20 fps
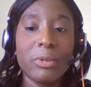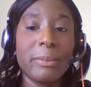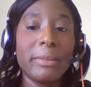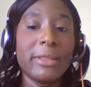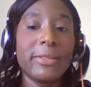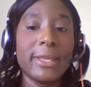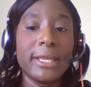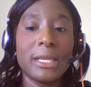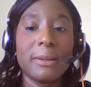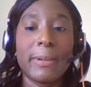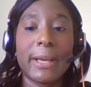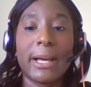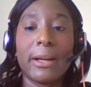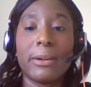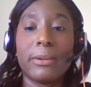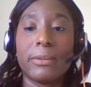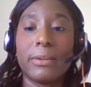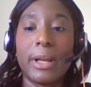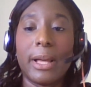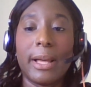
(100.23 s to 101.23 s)
When we think
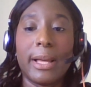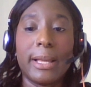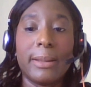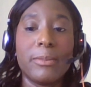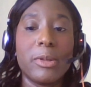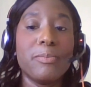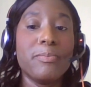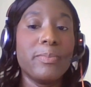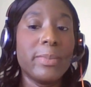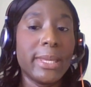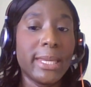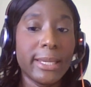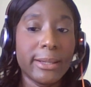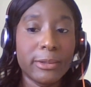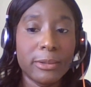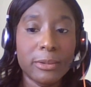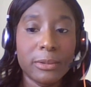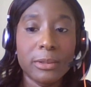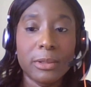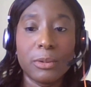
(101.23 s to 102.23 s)
about
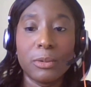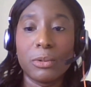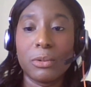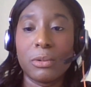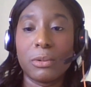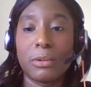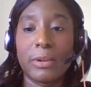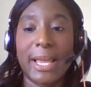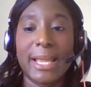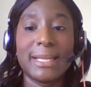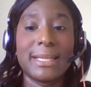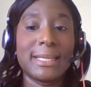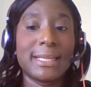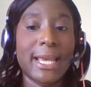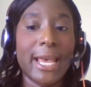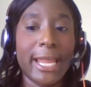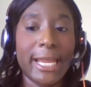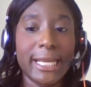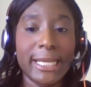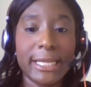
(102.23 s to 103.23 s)
meal or
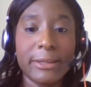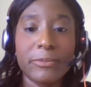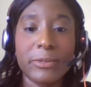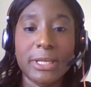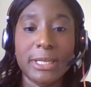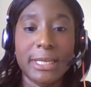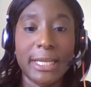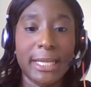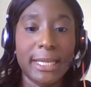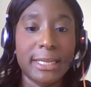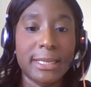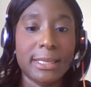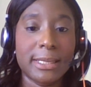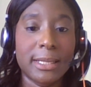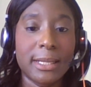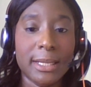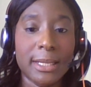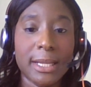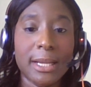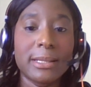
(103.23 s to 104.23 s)
entertaining receipts,
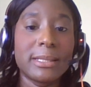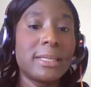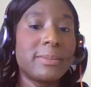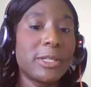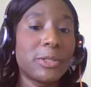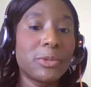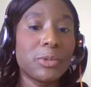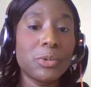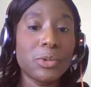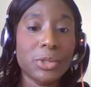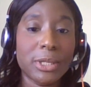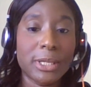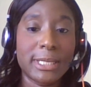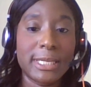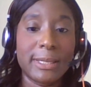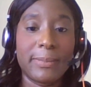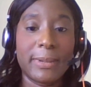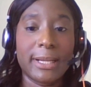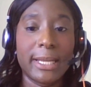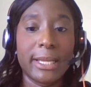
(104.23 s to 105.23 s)
customers also
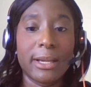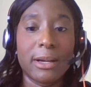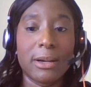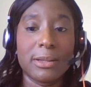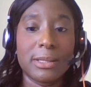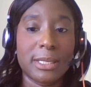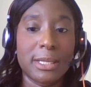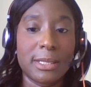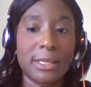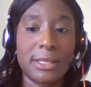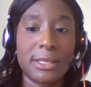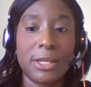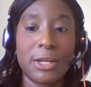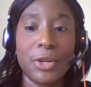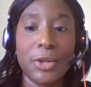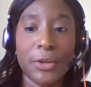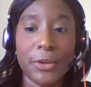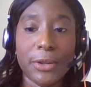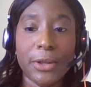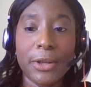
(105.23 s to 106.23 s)
typically ask us to
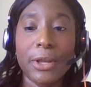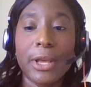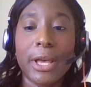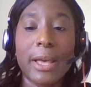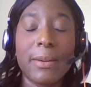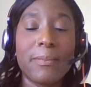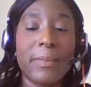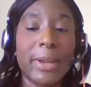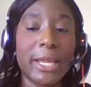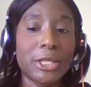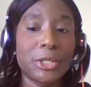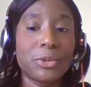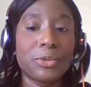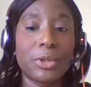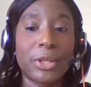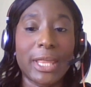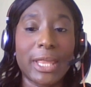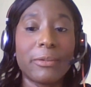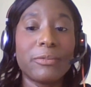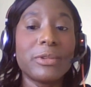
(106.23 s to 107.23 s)
look and make
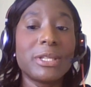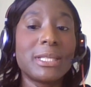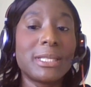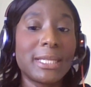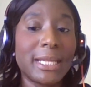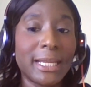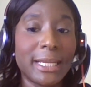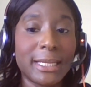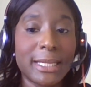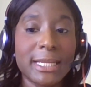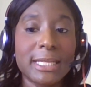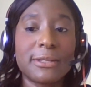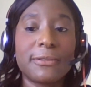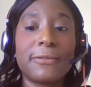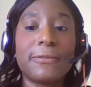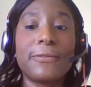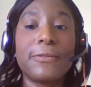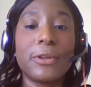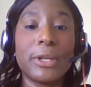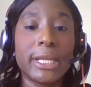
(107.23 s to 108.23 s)
sure that that receipt
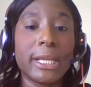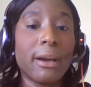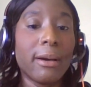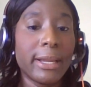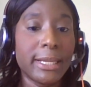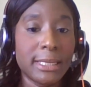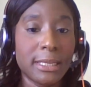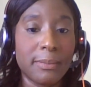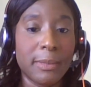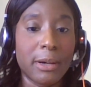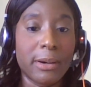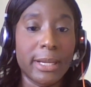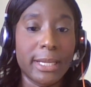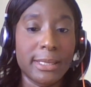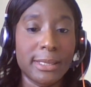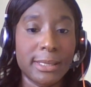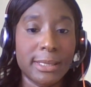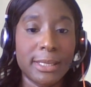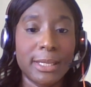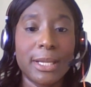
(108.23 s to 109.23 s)
is fully
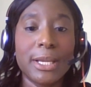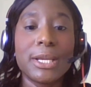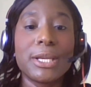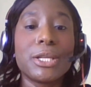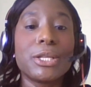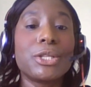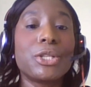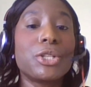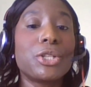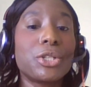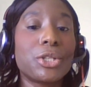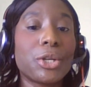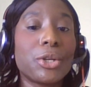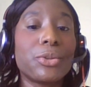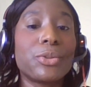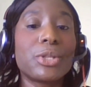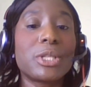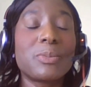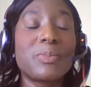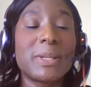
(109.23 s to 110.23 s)
itemised to
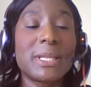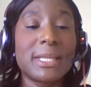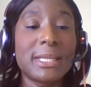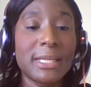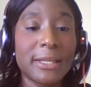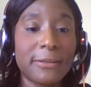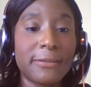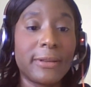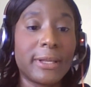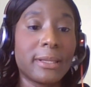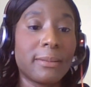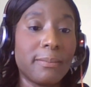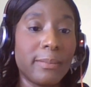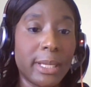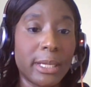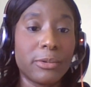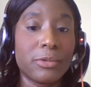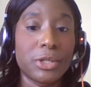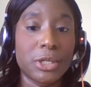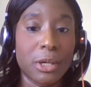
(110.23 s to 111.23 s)
show the specific
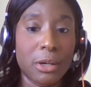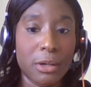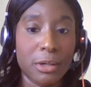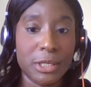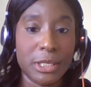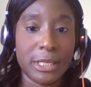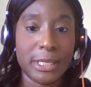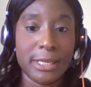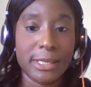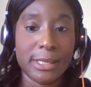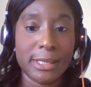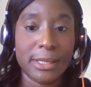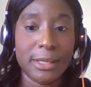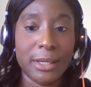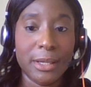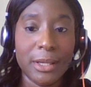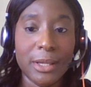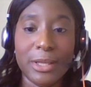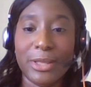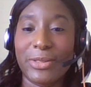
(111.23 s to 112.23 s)
meal charges
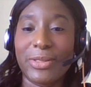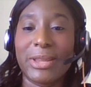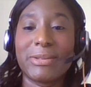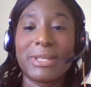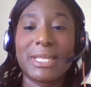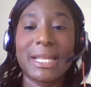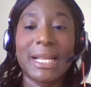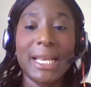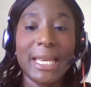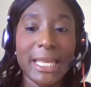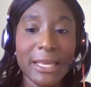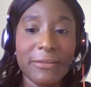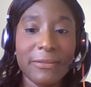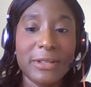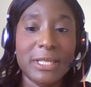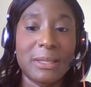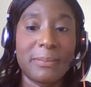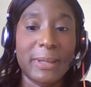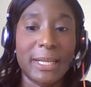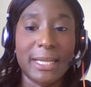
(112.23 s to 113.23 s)
so that there is clear
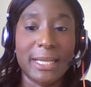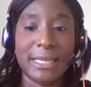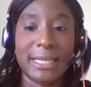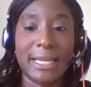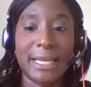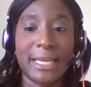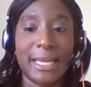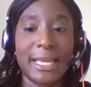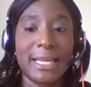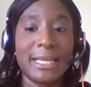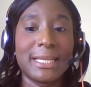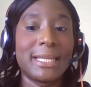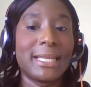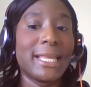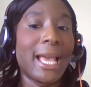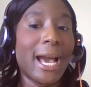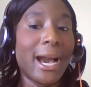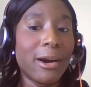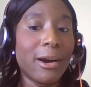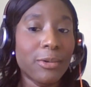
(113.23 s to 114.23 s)
visibility into
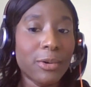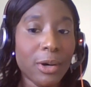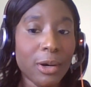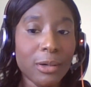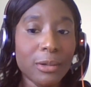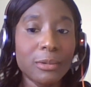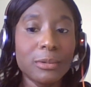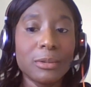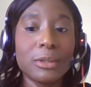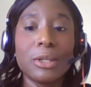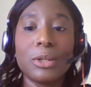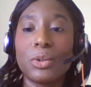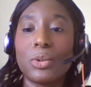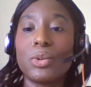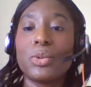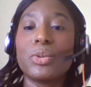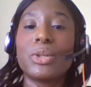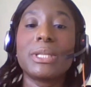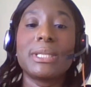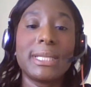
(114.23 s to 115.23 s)
the alcohol
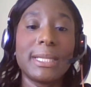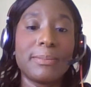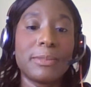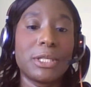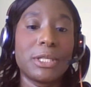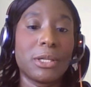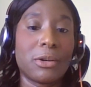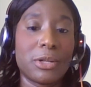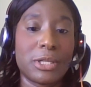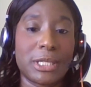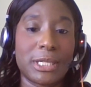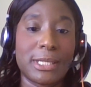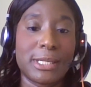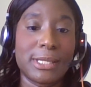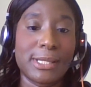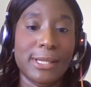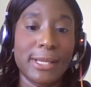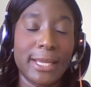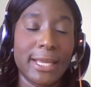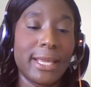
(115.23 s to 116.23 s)
or the tip
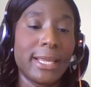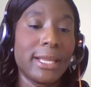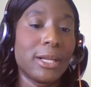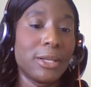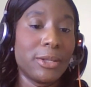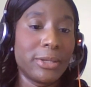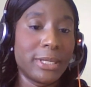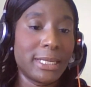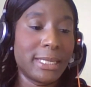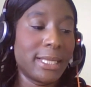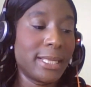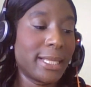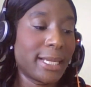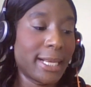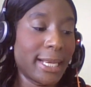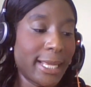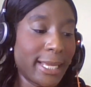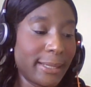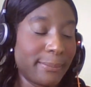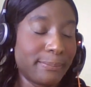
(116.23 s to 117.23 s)
charges included in the
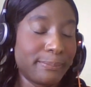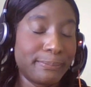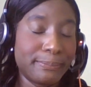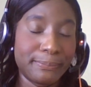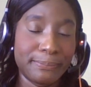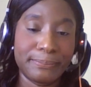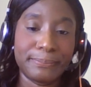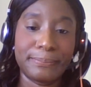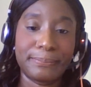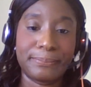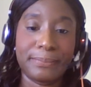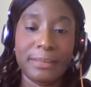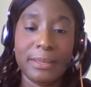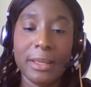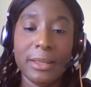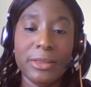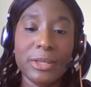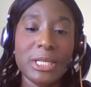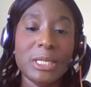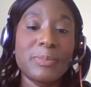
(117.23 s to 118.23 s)
claim.
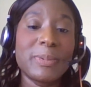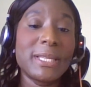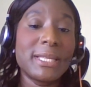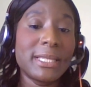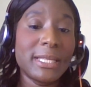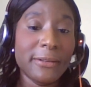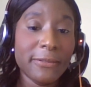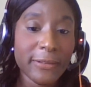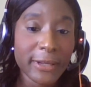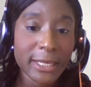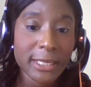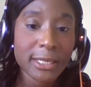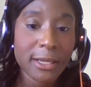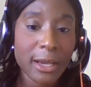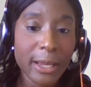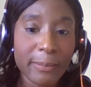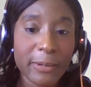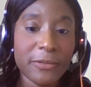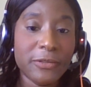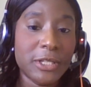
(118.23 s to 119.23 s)
The specific
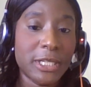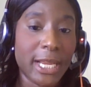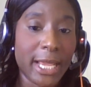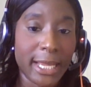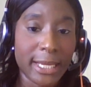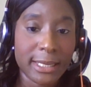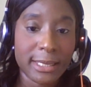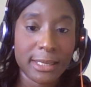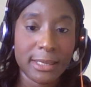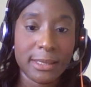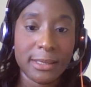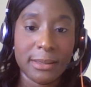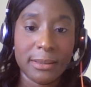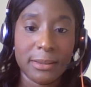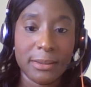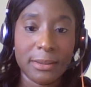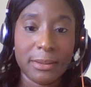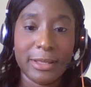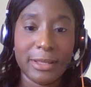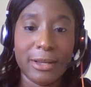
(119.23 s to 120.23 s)
type of checks
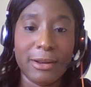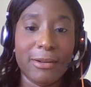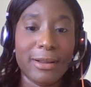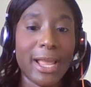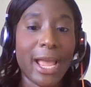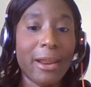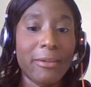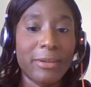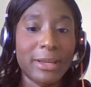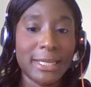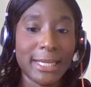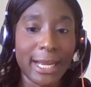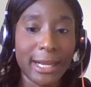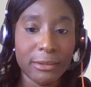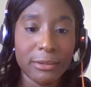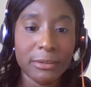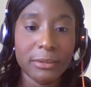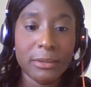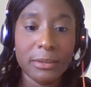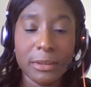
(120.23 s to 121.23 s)
that are carried
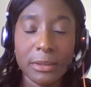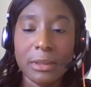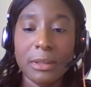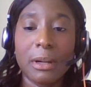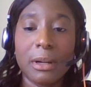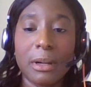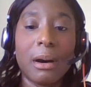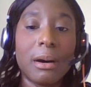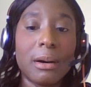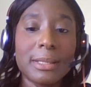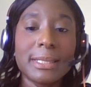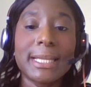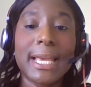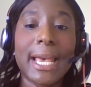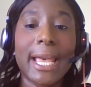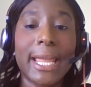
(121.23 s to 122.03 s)
out are